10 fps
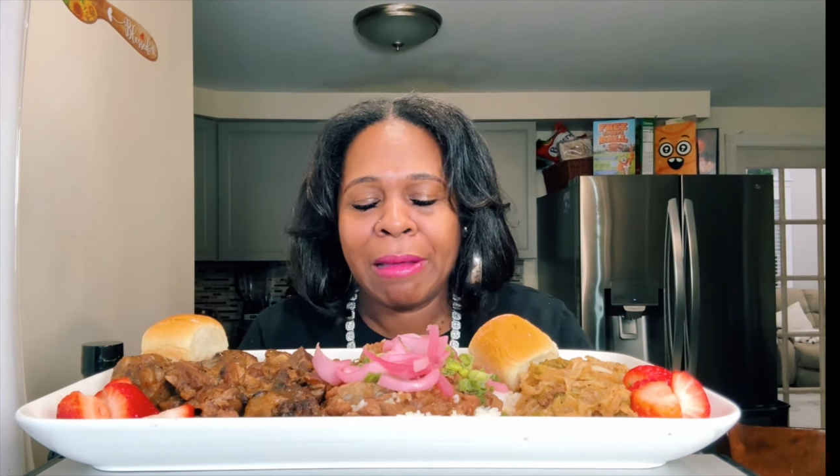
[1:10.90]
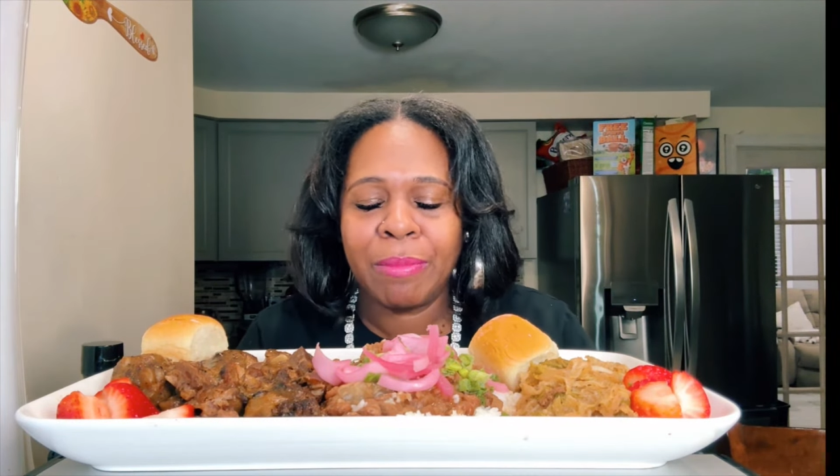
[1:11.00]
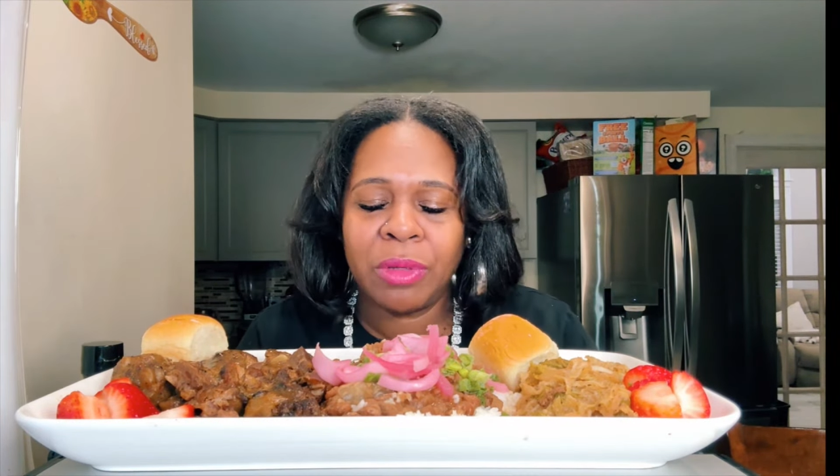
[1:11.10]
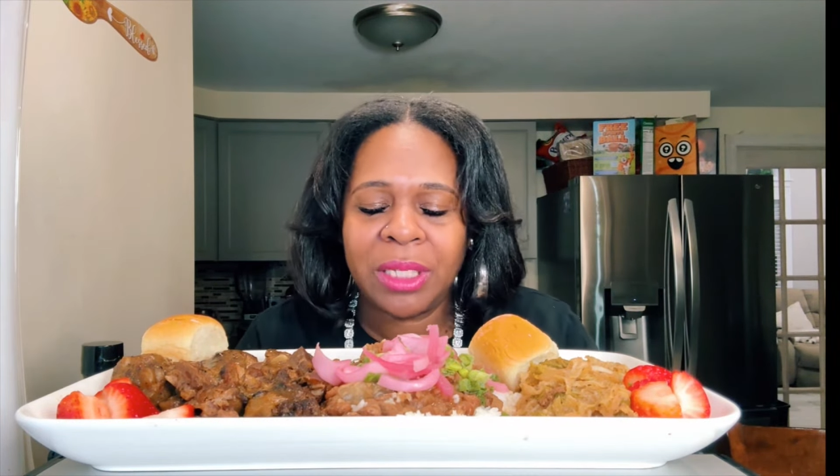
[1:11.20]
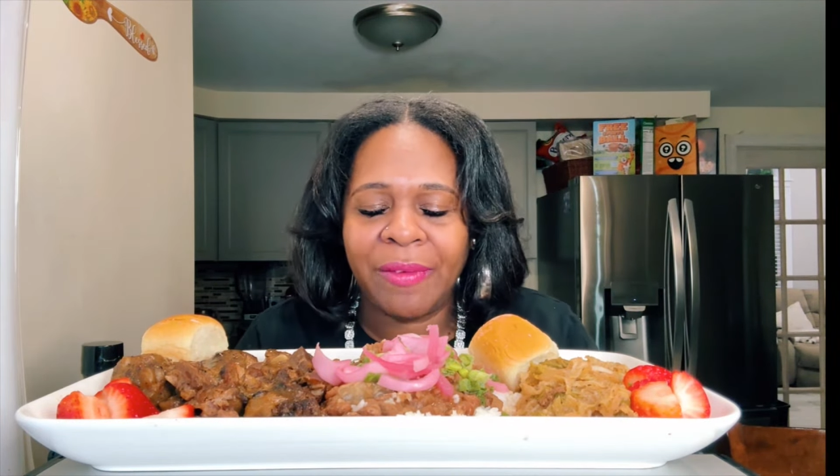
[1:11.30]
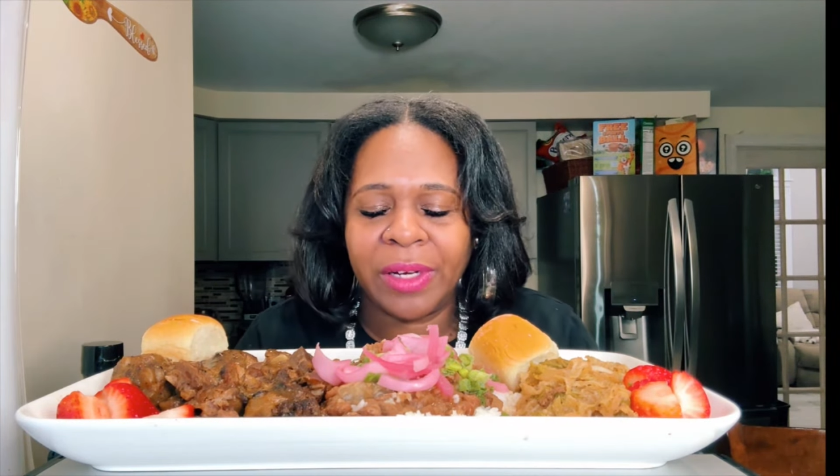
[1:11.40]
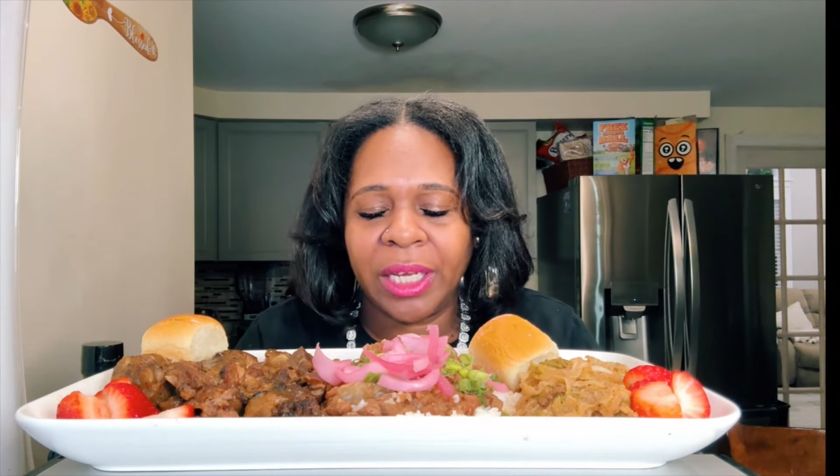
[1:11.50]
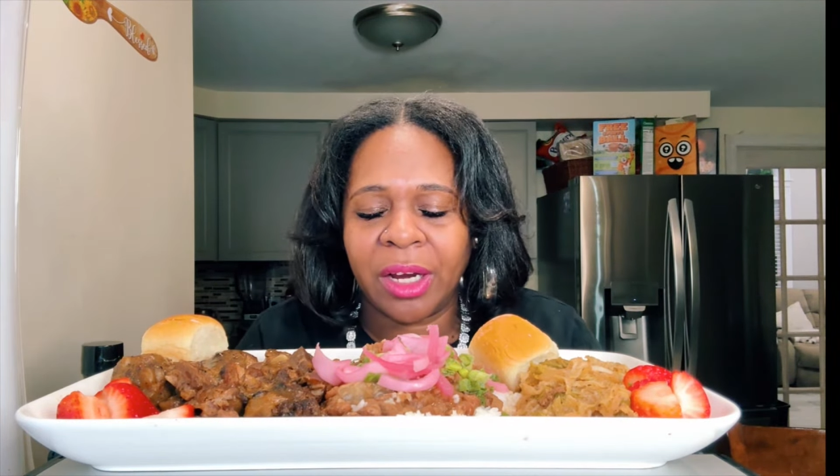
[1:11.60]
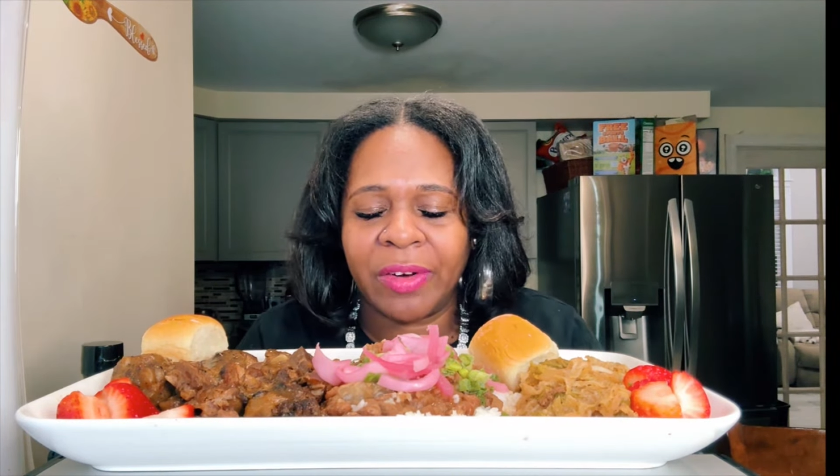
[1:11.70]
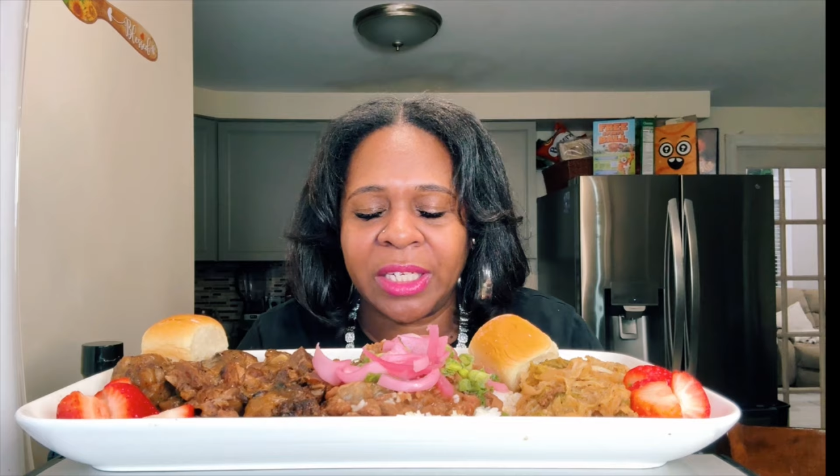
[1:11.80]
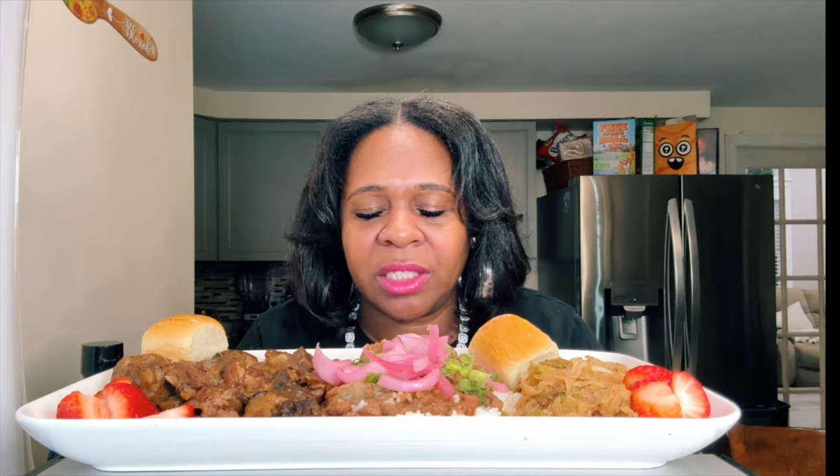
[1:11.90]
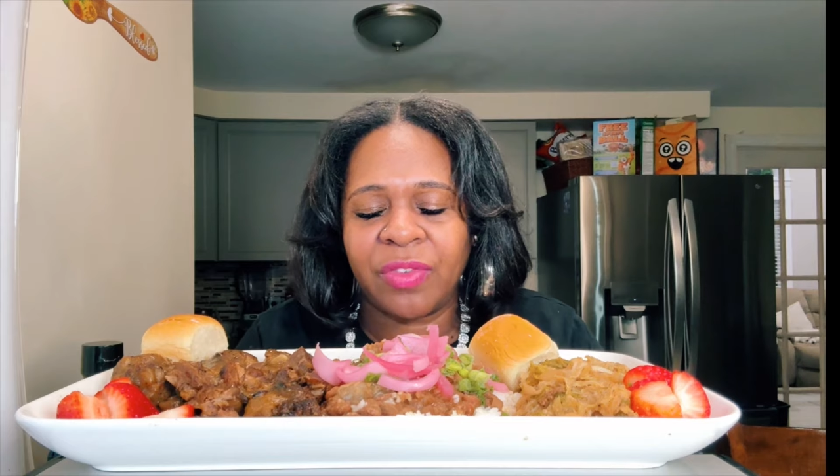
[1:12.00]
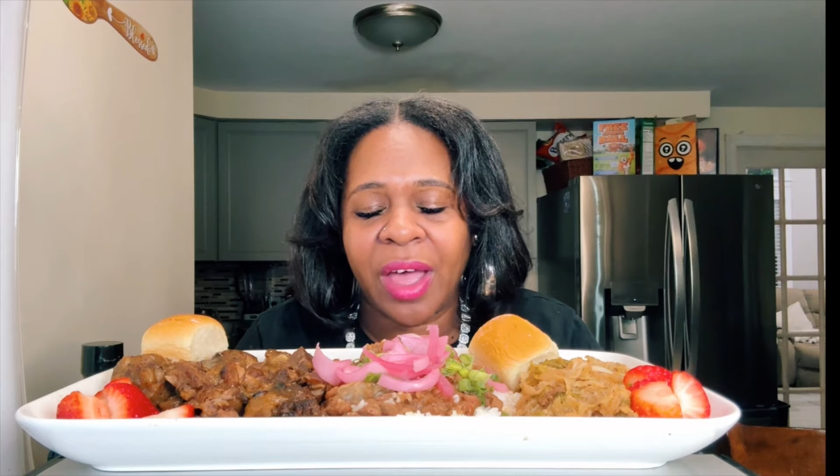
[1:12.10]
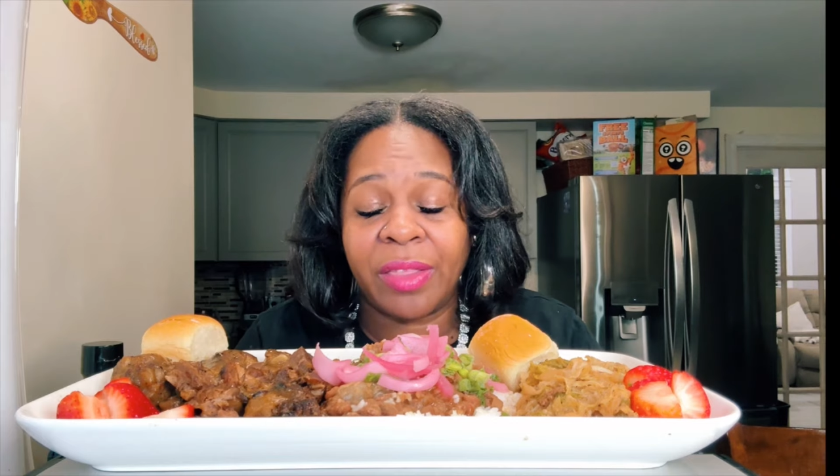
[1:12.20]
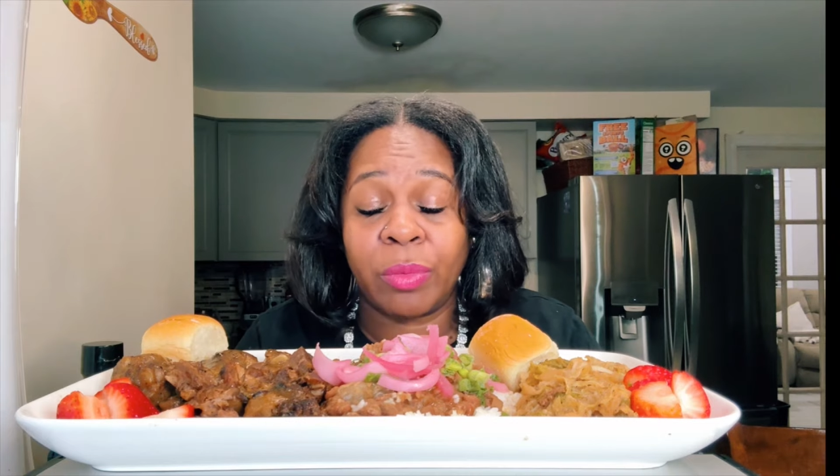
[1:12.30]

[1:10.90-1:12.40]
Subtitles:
Most heavenly and gracious Father,